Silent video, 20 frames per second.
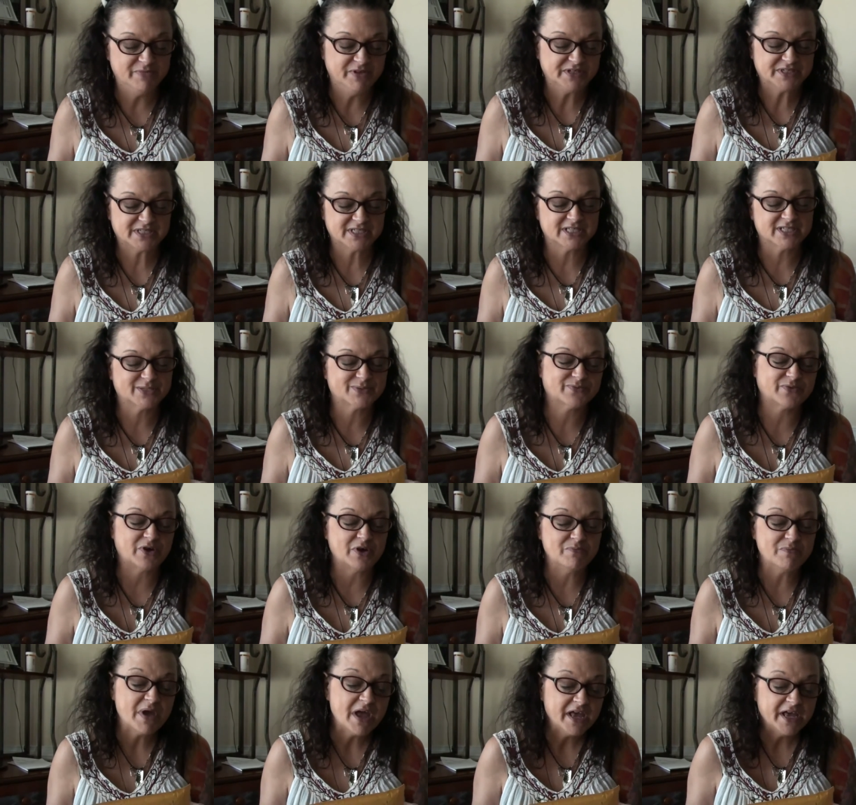This is
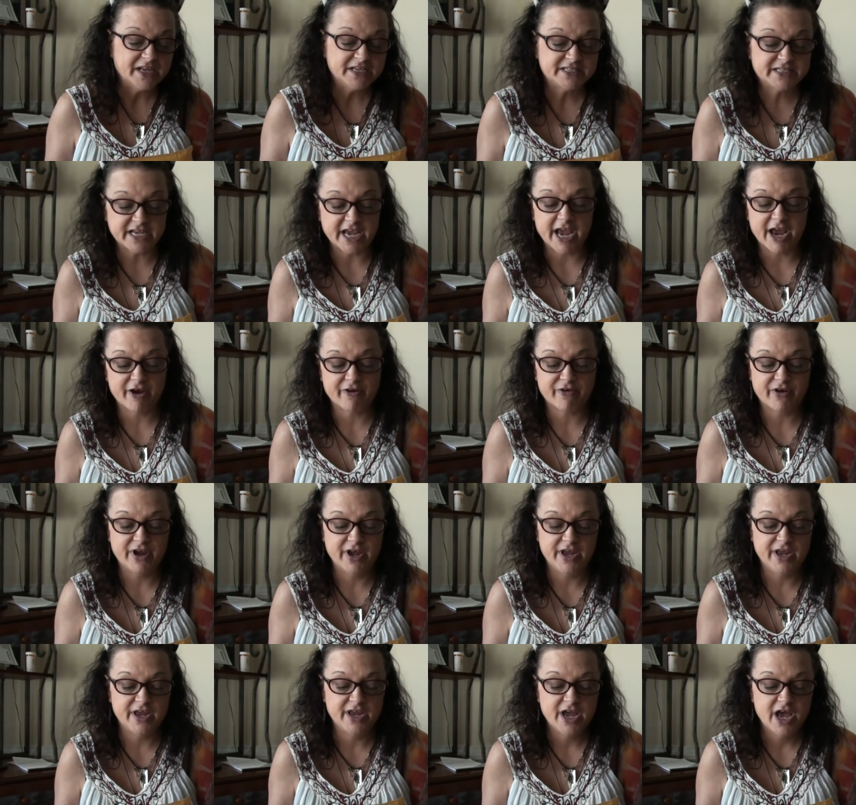from
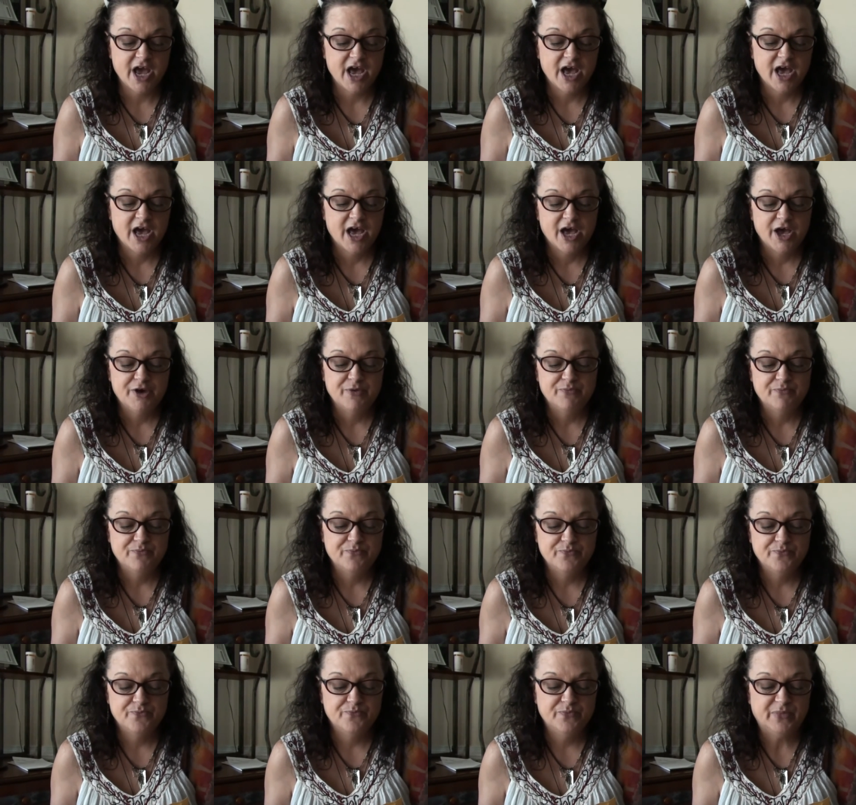Terry
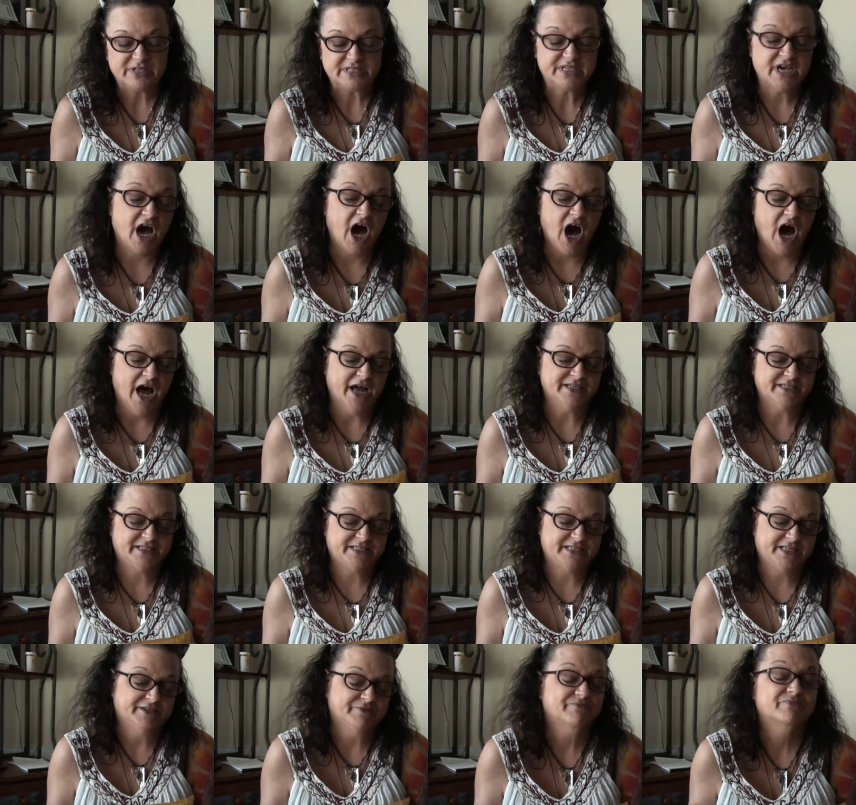Matoc.
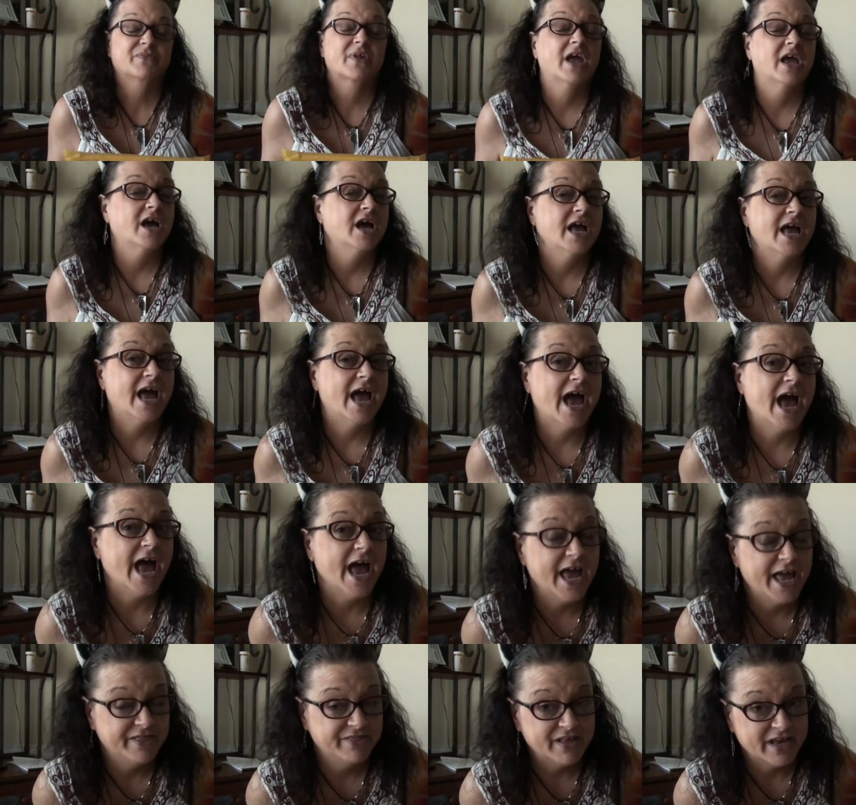
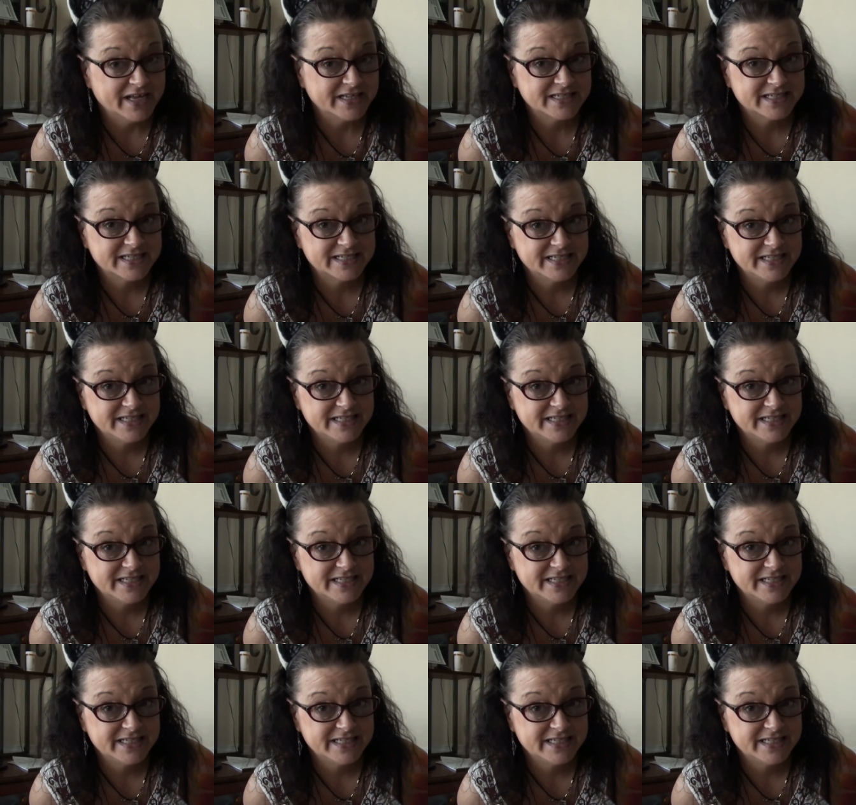And that's